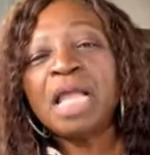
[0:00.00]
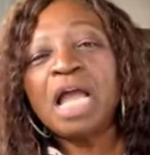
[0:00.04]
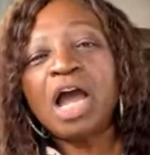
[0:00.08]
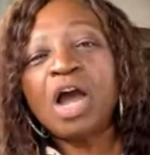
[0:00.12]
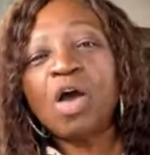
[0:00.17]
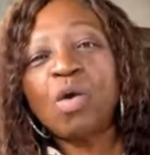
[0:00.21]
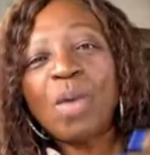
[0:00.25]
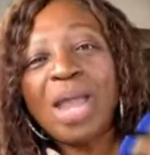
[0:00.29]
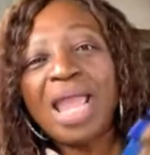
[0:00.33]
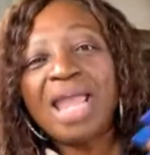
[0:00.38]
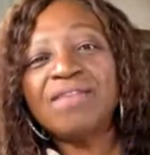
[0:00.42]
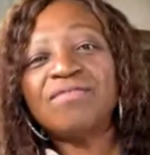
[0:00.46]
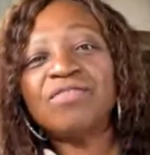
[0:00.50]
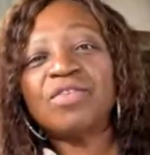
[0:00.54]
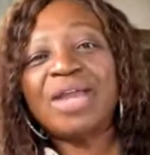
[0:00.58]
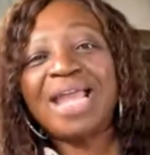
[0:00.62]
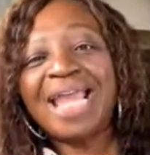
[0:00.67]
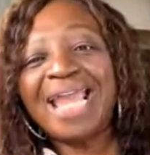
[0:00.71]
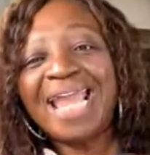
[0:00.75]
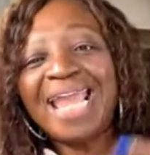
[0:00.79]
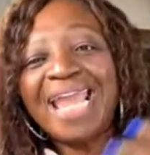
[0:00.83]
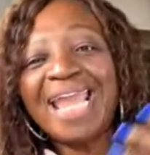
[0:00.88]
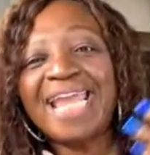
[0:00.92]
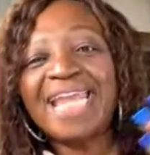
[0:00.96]
However,
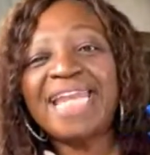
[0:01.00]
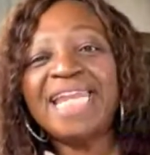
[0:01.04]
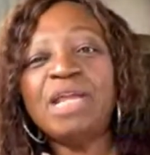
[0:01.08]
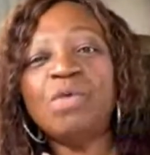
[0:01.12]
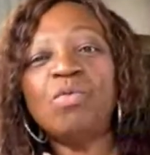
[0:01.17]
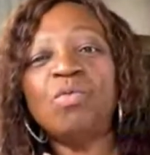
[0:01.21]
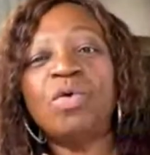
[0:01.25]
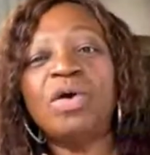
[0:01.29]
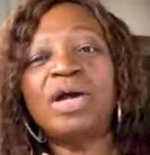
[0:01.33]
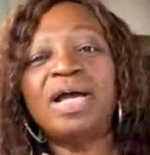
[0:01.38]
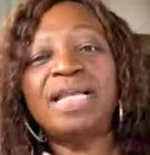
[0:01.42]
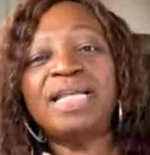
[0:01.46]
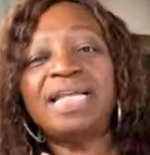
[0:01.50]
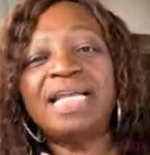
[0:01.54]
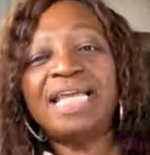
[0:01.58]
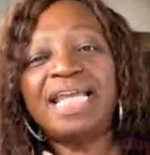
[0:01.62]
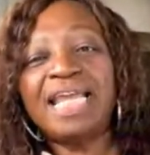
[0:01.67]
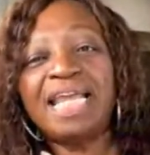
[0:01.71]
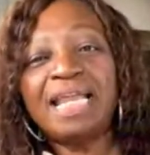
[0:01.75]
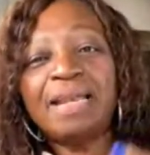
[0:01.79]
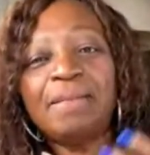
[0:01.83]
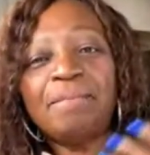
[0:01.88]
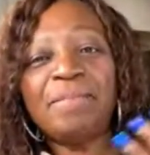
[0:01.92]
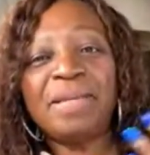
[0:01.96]
anyone
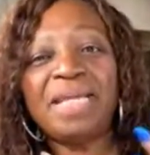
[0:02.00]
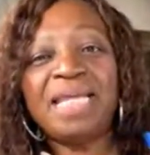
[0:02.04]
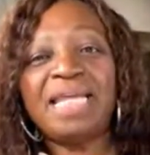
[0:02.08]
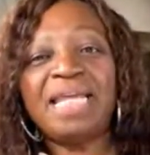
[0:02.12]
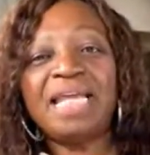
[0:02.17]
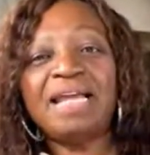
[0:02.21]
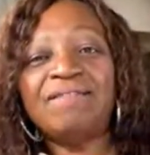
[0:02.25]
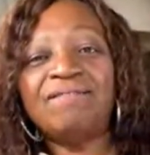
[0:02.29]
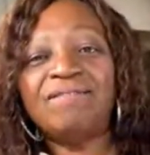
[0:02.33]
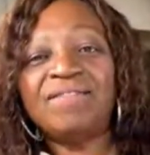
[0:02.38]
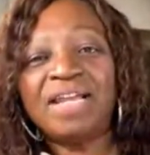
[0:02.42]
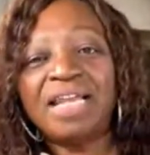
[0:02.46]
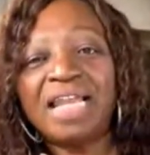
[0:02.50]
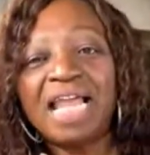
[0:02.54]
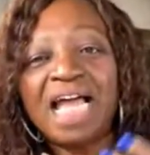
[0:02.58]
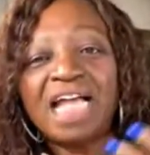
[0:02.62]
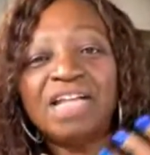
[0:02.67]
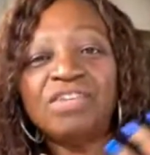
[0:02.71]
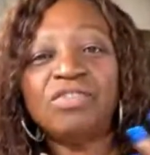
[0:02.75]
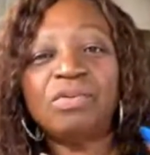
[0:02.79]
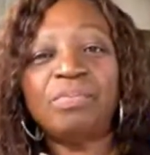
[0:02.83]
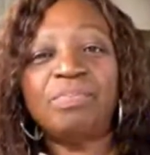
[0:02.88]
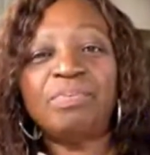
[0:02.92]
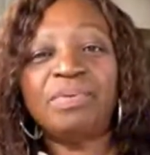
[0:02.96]
can be a
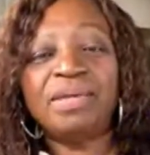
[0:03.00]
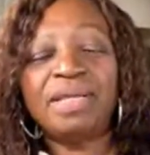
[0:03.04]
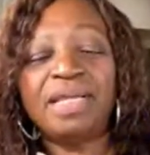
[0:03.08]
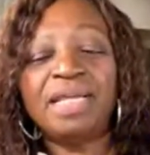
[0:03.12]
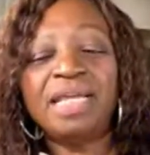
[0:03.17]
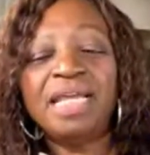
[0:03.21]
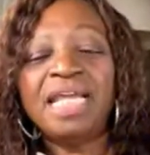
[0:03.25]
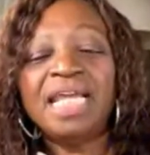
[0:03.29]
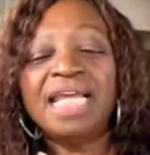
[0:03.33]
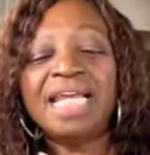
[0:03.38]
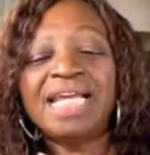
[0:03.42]
philanthropy